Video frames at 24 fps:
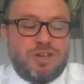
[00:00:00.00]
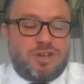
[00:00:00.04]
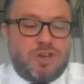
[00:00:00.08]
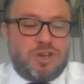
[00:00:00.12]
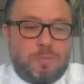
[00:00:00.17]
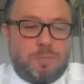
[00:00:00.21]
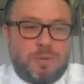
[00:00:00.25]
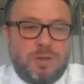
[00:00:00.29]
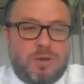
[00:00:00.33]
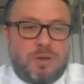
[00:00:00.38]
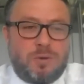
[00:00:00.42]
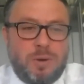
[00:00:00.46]

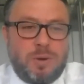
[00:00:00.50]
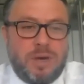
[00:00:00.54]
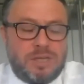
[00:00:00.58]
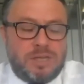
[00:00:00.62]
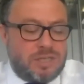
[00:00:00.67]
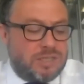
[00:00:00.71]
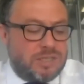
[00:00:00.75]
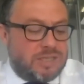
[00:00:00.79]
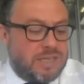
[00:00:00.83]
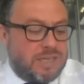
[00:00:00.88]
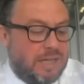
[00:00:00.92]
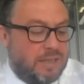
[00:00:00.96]
couple of
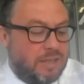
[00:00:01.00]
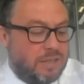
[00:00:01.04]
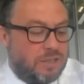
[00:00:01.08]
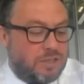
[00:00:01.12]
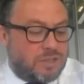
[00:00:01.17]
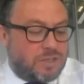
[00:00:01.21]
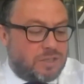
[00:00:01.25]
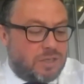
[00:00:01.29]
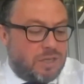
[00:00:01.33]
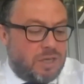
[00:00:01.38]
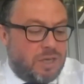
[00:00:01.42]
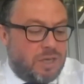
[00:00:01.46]
questions,
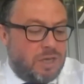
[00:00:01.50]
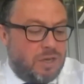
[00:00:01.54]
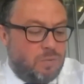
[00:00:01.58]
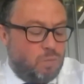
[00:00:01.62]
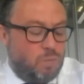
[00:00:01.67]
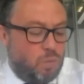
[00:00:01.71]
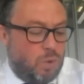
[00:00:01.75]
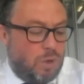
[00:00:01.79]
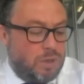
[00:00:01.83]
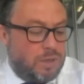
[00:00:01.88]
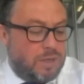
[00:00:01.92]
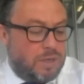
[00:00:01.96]
Alex. Uh,
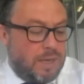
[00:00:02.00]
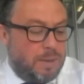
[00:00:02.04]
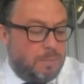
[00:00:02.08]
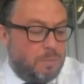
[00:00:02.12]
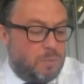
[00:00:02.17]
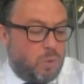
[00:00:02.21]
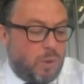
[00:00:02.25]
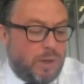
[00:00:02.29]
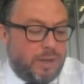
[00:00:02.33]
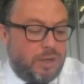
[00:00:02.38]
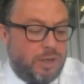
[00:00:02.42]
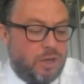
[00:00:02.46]
one came
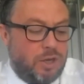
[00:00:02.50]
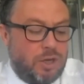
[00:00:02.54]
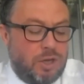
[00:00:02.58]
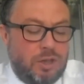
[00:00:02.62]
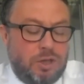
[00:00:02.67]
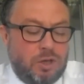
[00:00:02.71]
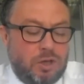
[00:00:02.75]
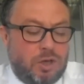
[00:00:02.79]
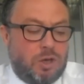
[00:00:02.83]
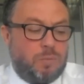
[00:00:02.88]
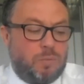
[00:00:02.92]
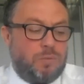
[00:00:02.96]
quite early
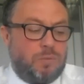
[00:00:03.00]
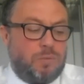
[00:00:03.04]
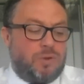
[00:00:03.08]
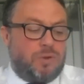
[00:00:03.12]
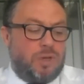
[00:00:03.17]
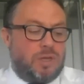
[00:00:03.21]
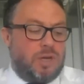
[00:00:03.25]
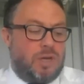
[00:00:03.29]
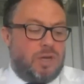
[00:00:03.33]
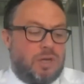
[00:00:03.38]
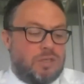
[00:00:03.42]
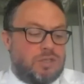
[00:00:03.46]
on with
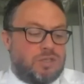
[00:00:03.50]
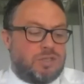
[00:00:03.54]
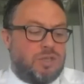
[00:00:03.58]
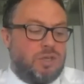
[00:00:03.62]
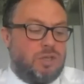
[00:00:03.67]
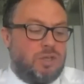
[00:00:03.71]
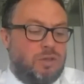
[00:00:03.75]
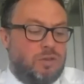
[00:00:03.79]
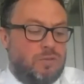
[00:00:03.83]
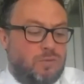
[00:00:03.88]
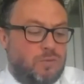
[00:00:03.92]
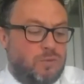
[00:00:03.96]
regards to
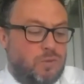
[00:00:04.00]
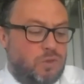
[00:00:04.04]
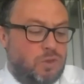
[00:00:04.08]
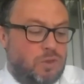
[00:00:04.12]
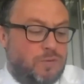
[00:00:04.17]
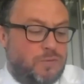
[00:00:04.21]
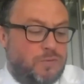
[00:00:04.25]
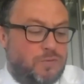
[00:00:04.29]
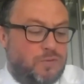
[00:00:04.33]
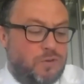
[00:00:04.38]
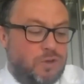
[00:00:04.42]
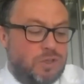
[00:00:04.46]
the
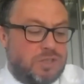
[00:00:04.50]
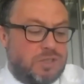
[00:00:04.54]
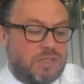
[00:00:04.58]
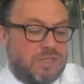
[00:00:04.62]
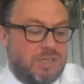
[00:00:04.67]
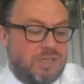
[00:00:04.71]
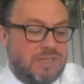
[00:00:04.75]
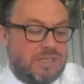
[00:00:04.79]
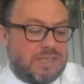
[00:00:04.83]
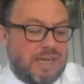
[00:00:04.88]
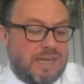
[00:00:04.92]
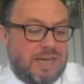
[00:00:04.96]

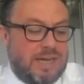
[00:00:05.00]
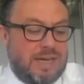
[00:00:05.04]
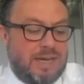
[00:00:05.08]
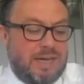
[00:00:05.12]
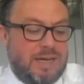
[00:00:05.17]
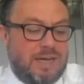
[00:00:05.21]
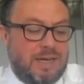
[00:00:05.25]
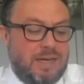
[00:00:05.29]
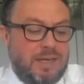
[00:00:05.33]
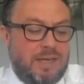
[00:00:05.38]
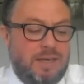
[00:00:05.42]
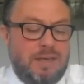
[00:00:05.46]
FTSE's
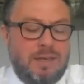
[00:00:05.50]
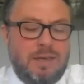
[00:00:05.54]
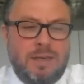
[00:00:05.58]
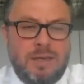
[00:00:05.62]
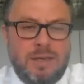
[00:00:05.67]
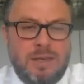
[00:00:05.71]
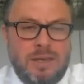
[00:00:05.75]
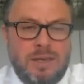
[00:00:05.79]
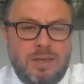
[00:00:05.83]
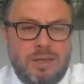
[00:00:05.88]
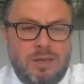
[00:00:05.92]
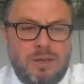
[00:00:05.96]
high,
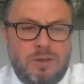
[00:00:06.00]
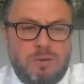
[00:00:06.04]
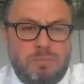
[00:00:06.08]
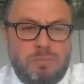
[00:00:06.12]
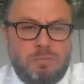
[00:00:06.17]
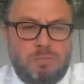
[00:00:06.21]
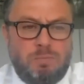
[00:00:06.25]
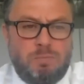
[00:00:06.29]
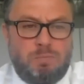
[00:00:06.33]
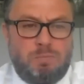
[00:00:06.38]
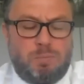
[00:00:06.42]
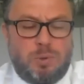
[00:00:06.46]

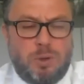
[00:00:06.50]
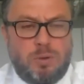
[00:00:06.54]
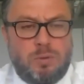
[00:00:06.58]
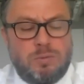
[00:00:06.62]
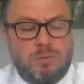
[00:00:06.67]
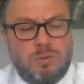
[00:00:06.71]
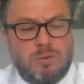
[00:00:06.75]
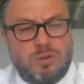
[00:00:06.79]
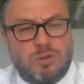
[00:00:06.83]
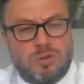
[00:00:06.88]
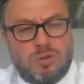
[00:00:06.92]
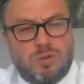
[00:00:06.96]
but
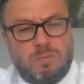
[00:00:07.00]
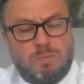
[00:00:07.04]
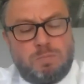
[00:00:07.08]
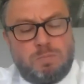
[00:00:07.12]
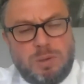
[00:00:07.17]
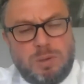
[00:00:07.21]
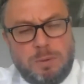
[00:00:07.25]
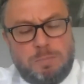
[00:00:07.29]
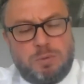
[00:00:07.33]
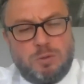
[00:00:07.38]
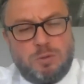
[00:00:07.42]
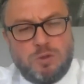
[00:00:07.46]

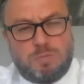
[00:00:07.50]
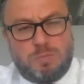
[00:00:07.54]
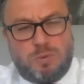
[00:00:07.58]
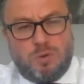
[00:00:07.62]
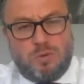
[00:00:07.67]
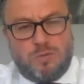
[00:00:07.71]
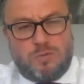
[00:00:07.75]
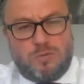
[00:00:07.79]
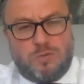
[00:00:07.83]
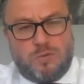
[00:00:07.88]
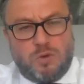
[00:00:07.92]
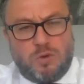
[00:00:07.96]
people's
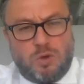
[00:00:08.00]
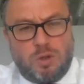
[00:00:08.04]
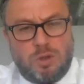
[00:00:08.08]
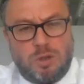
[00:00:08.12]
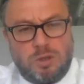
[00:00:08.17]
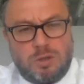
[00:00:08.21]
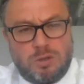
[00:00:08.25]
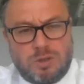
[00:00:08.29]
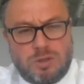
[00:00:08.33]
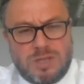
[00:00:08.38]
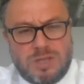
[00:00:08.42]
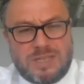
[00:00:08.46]

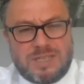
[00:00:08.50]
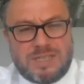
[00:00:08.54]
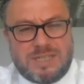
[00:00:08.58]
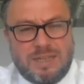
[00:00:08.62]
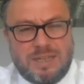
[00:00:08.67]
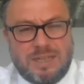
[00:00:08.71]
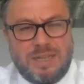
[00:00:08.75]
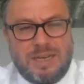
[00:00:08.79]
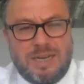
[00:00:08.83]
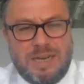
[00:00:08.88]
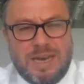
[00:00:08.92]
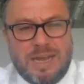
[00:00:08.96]
portfolios are
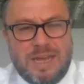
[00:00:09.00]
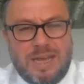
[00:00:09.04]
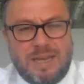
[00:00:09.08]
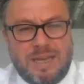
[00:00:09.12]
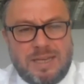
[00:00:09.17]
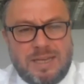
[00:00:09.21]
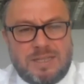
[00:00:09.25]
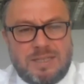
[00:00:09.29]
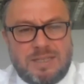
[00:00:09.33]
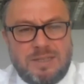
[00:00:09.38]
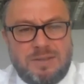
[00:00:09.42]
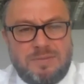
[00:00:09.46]
still in
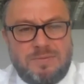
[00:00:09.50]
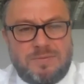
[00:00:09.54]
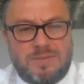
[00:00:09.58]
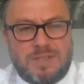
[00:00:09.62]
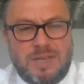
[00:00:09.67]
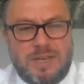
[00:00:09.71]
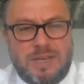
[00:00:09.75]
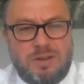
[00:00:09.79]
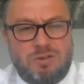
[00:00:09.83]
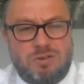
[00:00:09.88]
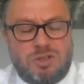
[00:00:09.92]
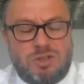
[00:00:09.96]
negative
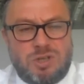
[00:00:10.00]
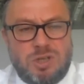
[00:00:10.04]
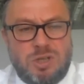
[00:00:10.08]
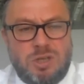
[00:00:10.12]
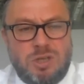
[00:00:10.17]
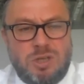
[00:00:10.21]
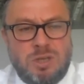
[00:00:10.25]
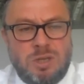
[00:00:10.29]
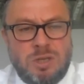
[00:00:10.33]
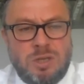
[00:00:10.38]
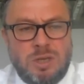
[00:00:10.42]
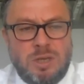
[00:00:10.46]

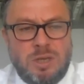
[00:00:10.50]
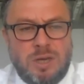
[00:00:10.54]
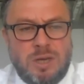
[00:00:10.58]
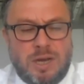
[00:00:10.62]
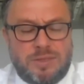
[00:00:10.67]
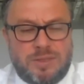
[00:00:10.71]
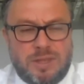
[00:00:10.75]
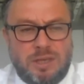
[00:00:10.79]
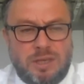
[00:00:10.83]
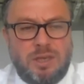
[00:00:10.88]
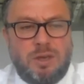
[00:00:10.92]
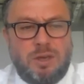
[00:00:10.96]
territory. I
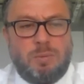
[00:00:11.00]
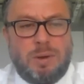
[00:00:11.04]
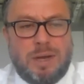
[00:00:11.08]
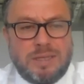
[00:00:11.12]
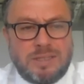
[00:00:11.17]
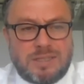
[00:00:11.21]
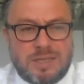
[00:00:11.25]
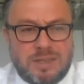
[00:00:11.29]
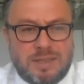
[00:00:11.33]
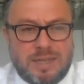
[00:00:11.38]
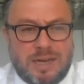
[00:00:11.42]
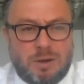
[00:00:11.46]
think you
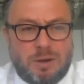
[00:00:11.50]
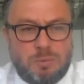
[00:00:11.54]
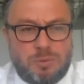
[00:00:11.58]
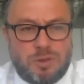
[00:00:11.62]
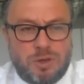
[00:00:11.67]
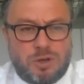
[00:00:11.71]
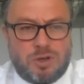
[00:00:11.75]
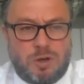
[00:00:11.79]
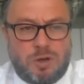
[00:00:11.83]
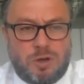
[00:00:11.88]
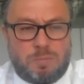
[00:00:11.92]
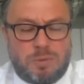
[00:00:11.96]
answered that with a
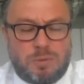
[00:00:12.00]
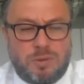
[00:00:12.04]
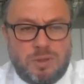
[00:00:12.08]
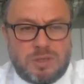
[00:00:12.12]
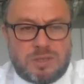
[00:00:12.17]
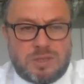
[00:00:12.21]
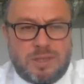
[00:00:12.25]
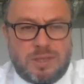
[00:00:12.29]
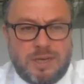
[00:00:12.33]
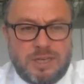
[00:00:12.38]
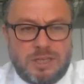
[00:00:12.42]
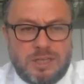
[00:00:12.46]
couple of the
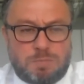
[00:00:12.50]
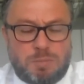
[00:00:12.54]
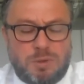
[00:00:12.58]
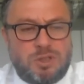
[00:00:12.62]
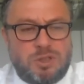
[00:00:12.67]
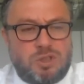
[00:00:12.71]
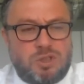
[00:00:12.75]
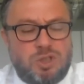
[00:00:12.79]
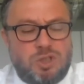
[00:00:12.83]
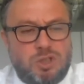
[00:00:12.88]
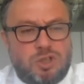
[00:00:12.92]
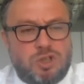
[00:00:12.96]
slides, but
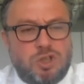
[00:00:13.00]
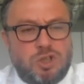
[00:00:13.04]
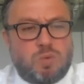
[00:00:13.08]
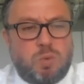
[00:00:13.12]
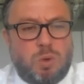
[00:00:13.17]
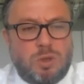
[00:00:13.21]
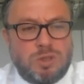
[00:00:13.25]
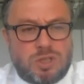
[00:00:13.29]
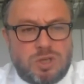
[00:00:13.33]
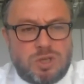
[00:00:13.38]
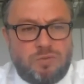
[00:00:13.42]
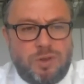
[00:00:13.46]
do you just
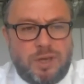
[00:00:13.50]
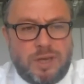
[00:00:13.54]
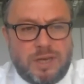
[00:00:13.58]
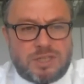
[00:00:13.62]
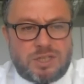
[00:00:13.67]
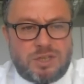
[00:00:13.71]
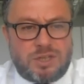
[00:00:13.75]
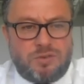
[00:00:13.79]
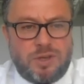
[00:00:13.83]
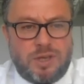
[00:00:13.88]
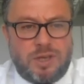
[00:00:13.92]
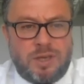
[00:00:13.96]
want to
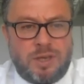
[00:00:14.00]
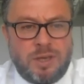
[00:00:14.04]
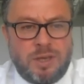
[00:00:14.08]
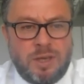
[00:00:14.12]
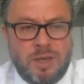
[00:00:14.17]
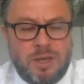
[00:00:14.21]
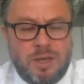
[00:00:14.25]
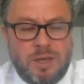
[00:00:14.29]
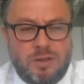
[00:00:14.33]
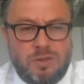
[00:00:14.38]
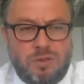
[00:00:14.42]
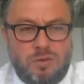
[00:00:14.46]
reiterate
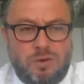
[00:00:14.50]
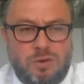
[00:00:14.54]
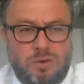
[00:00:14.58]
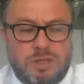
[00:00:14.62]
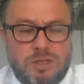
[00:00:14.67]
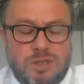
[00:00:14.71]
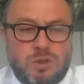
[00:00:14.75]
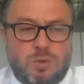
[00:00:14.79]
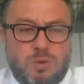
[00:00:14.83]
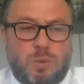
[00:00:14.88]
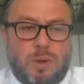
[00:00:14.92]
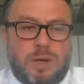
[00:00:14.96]
the
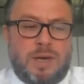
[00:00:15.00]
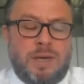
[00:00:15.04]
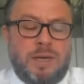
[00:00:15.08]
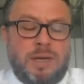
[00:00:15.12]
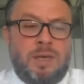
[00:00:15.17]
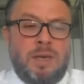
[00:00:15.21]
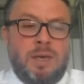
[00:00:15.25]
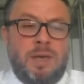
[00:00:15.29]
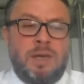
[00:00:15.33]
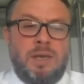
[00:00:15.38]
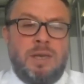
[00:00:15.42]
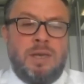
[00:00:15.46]
reasons why?
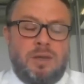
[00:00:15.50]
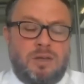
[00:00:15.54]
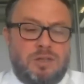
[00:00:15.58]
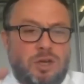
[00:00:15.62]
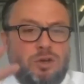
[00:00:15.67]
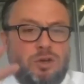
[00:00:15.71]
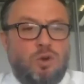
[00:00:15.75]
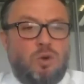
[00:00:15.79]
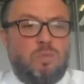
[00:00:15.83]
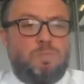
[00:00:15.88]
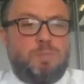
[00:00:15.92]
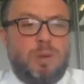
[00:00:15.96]
Because I
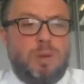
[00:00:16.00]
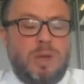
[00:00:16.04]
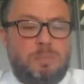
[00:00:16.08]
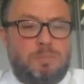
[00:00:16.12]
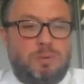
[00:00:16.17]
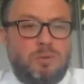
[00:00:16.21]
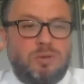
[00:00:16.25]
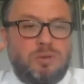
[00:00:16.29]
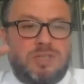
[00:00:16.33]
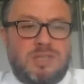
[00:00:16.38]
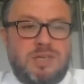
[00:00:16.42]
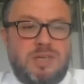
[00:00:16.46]
know
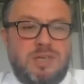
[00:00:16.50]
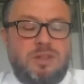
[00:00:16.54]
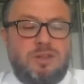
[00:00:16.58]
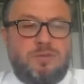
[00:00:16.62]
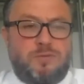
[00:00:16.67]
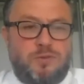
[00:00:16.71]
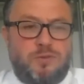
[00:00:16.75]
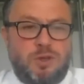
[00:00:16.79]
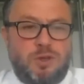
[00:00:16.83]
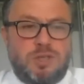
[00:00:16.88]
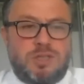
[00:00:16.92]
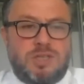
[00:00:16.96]
people see the
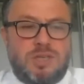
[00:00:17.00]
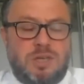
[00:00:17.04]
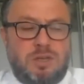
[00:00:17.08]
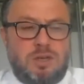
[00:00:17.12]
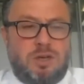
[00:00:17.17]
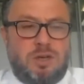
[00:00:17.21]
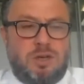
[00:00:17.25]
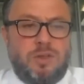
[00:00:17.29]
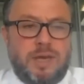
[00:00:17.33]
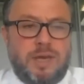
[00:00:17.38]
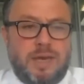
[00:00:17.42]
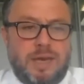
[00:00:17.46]
FTSE and
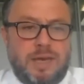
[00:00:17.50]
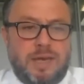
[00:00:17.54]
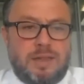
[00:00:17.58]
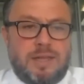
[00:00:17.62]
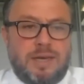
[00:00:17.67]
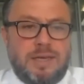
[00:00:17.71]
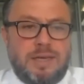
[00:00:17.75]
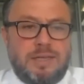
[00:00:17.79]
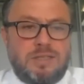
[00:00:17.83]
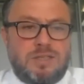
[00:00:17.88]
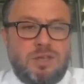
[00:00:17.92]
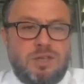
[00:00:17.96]
all the
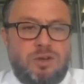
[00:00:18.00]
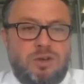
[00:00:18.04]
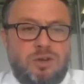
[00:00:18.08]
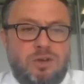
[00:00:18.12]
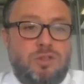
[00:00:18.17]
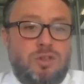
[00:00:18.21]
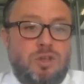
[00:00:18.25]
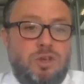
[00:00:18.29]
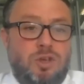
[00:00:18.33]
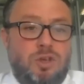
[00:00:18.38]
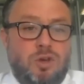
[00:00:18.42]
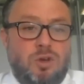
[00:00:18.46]
headlines that are in
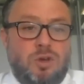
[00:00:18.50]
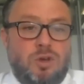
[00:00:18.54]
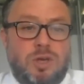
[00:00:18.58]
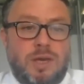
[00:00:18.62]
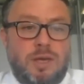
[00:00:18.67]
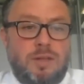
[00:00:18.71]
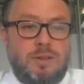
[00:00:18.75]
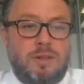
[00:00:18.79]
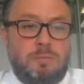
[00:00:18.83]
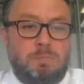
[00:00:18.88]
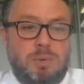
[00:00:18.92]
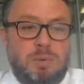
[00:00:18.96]
the UK
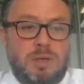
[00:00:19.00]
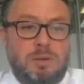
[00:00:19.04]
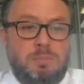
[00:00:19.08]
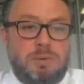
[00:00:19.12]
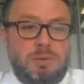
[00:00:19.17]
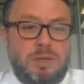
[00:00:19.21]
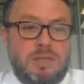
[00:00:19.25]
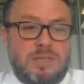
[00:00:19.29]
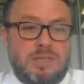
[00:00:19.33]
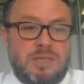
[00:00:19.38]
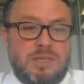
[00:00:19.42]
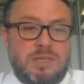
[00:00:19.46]
and the
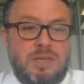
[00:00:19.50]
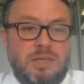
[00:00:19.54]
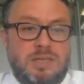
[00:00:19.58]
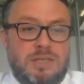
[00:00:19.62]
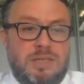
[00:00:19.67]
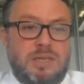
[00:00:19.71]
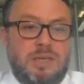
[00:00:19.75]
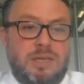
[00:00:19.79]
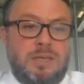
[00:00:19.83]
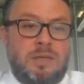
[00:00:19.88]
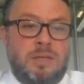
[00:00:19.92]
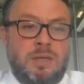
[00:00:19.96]
BBC
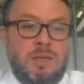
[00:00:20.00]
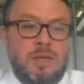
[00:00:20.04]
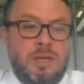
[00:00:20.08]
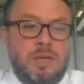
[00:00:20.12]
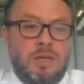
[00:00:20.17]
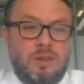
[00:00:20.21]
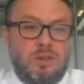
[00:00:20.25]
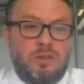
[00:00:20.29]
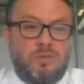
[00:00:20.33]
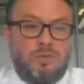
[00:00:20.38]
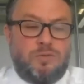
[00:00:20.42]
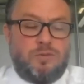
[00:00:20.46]
saying
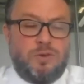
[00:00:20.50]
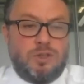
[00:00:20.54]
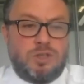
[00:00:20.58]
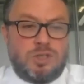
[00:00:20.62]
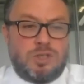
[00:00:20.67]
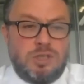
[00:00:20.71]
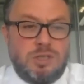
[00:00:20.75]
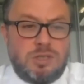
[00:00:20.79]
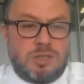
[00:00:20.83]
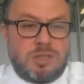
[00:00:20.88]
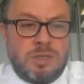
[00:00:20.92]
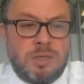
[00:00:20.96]
the
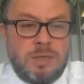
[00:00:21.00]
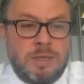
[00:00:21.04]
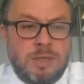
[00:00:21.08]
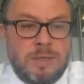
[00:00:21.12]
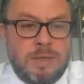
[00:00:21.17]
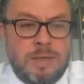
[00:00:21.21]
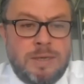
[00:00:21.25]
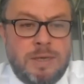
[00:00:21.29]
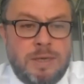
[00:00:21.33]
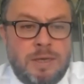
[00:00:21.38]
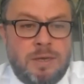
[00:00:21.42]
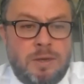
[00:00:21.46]
FTSE's
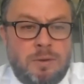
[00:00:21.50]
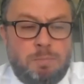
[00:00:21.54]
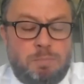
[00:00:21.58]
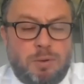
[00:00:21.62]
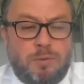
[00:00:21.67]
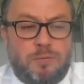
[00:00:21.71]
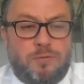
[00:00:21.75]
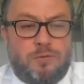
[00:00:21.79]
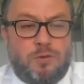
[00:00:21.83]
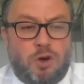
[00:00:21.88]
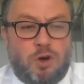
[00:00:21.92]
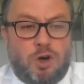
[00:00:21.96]

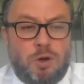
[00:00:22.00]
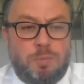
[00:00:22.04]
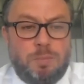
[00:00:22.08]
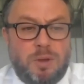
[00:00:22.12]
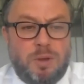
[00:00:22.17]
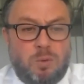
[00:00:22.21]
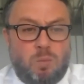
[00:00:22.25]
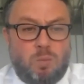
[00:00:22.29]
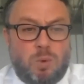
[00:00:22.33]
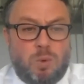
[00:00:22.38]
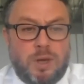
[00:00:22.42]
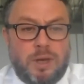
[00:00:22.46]

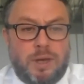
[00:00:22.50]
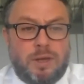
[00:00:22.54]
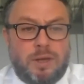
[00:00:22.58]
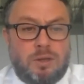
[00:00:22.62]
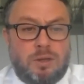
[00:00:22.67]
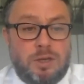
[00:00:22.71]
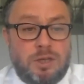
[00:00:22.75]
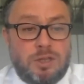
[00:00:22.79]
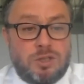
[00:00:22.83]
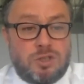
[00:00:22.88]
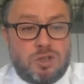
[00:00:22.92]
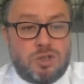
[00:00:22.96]
performing well
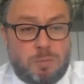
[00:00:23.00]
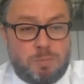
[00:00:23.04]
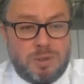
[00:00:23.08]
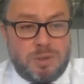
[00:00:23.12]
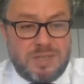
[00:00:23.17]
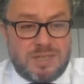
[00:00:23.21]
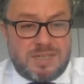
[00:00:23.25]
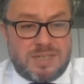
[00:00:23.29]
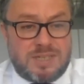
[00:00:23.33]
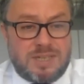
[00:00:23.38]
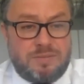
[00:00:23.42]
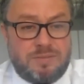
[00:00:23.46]
and it's up at
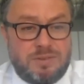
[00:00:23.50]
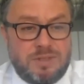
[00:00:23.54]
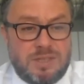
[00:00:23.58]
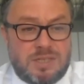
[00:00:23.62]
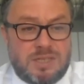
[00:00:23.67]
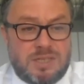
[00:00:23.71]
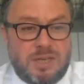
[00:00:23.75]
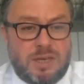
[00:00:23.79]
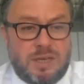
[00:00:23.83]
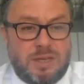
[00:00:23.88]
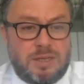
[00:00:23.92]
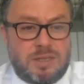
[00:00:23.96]
seven
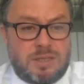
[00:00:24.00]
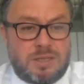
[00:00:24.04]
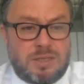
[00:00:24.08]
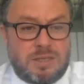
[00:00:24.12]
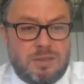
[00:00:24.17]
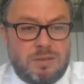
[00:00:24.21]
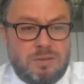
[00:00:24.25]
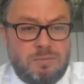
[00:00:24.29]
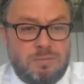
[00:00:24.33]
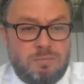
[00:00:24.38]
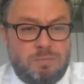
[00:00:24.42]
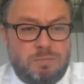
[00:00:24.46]

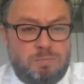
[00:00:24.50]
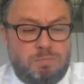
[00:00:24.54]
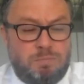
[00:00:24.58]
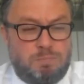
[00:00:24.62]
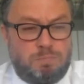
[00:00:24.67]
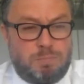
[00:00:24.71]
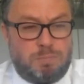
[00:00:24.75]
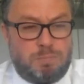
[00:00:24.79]
six. Yeah.